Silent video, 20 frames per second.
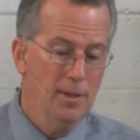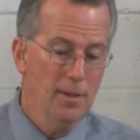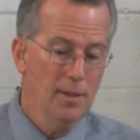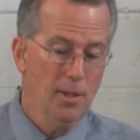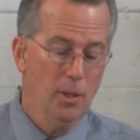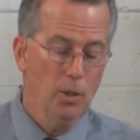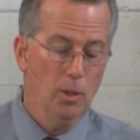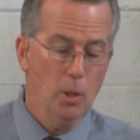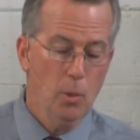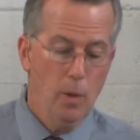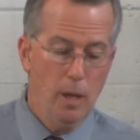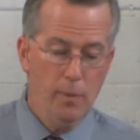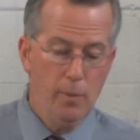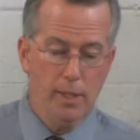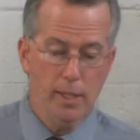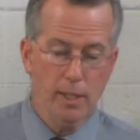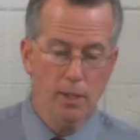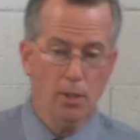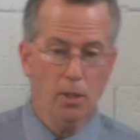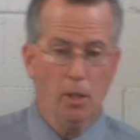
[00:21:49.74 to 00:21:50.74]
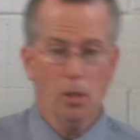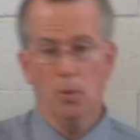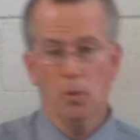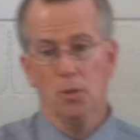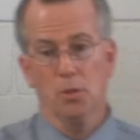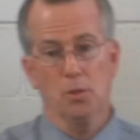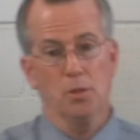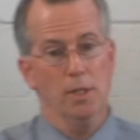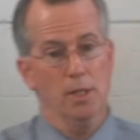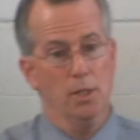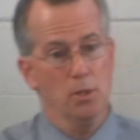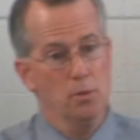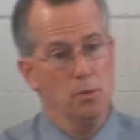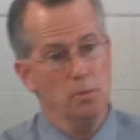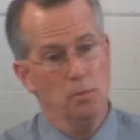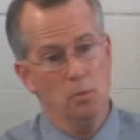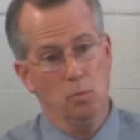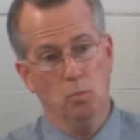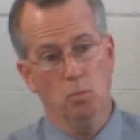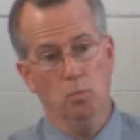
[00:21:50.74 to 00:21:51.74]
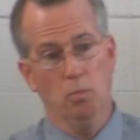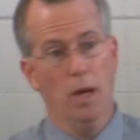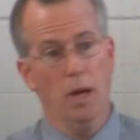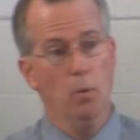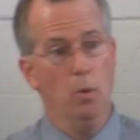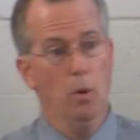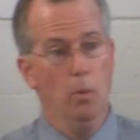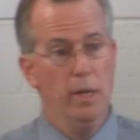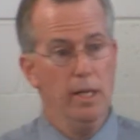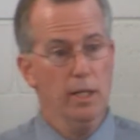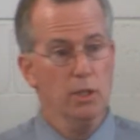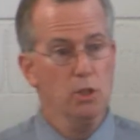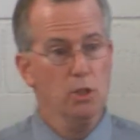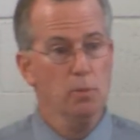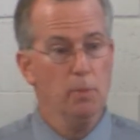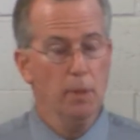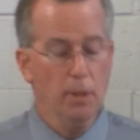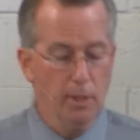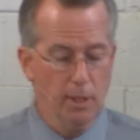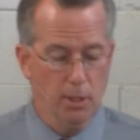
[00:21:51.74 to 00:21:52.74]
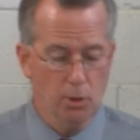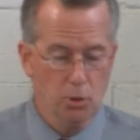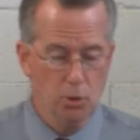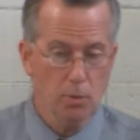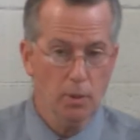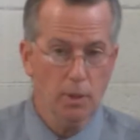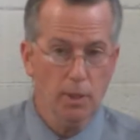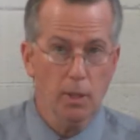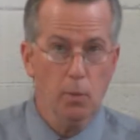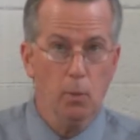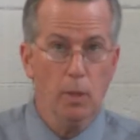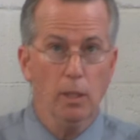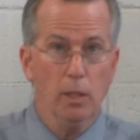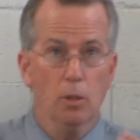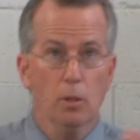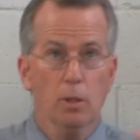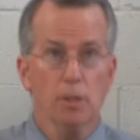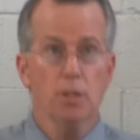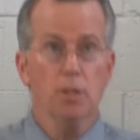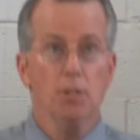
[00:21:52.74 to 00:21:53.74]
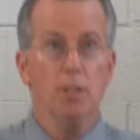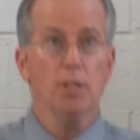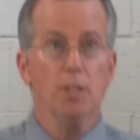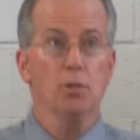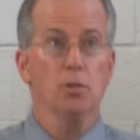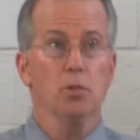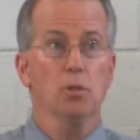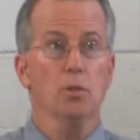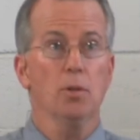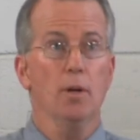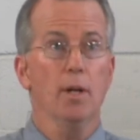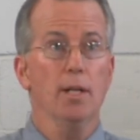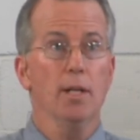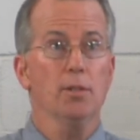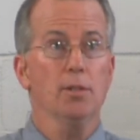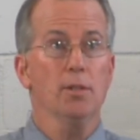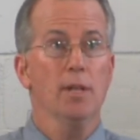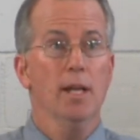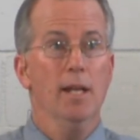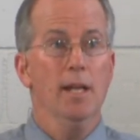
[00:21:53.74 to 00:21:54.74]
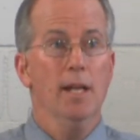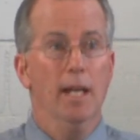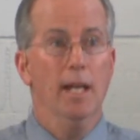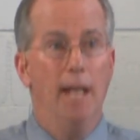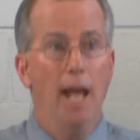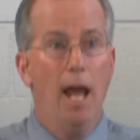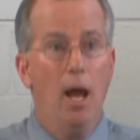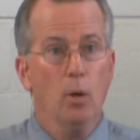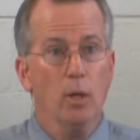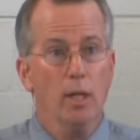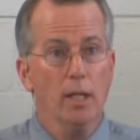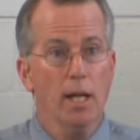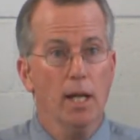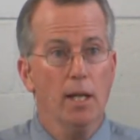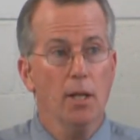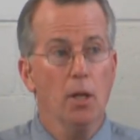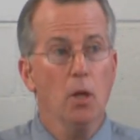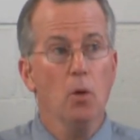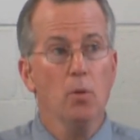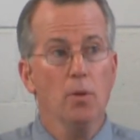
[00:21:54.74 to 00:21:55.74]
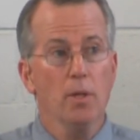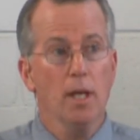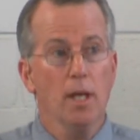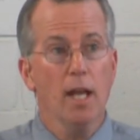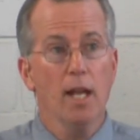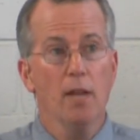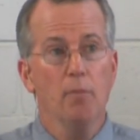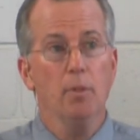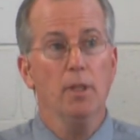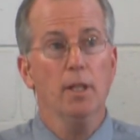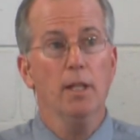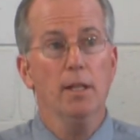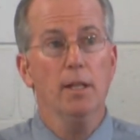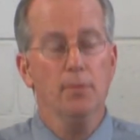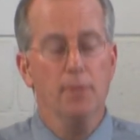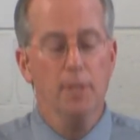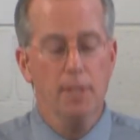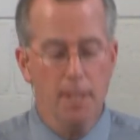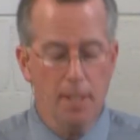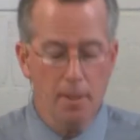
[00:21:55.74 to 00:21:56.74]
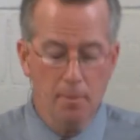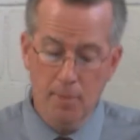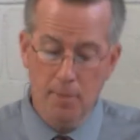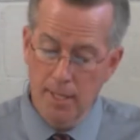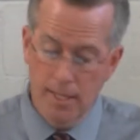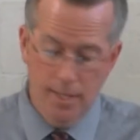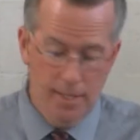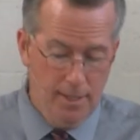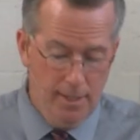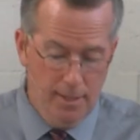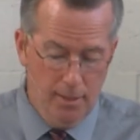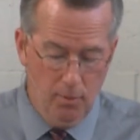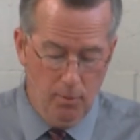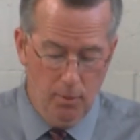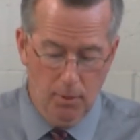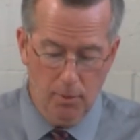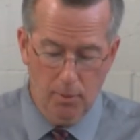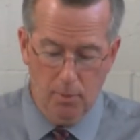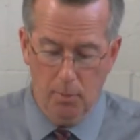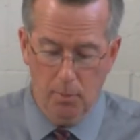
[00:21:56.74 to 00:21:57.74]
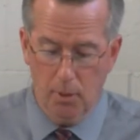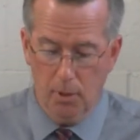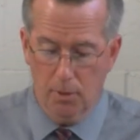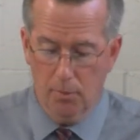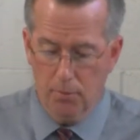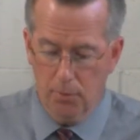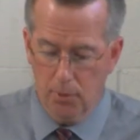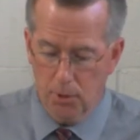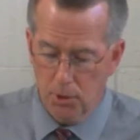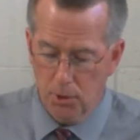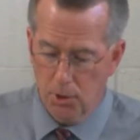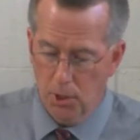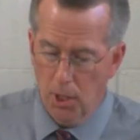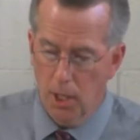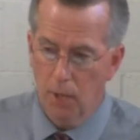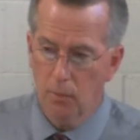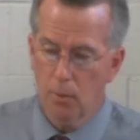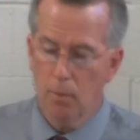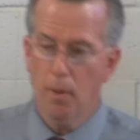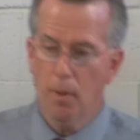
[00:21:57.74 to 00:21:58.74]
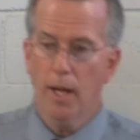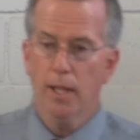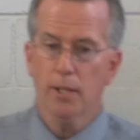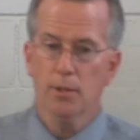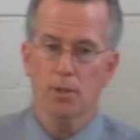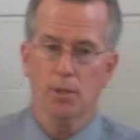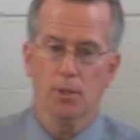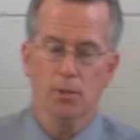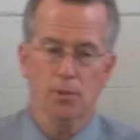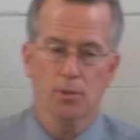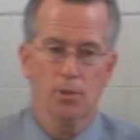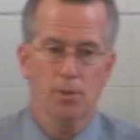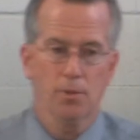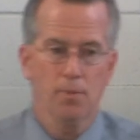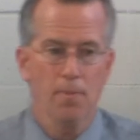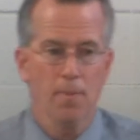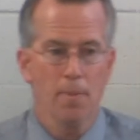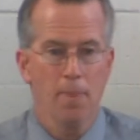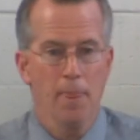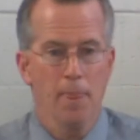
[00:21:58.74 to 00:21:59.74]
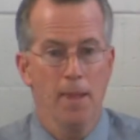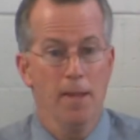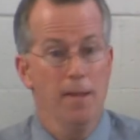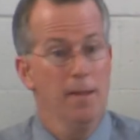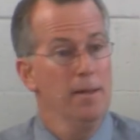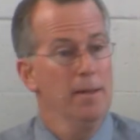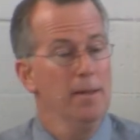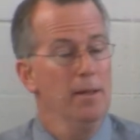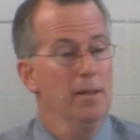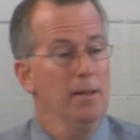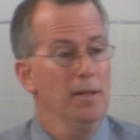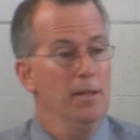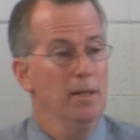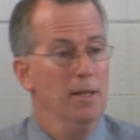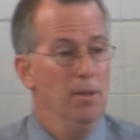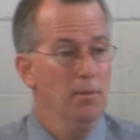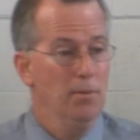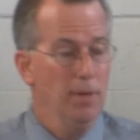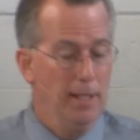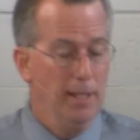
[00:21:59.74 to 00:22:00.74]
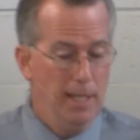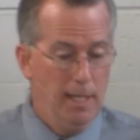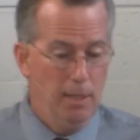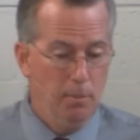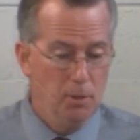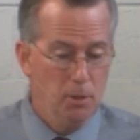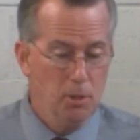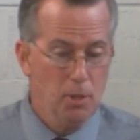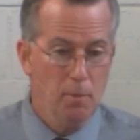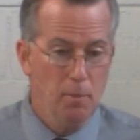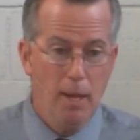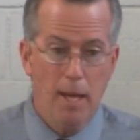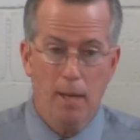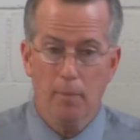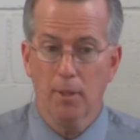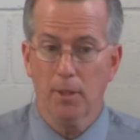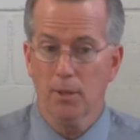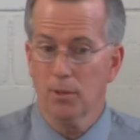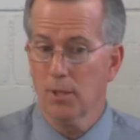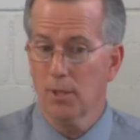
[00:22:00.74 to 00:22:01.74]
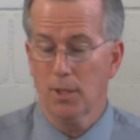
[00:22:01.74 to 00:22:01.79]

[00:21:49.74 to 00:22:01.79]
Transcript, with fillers: The only way we can know is by what we experience, really. We look to Jesus Christ, and how can I know that I have believed in him? Well, the book of First John reminds us, if I keep his commandments.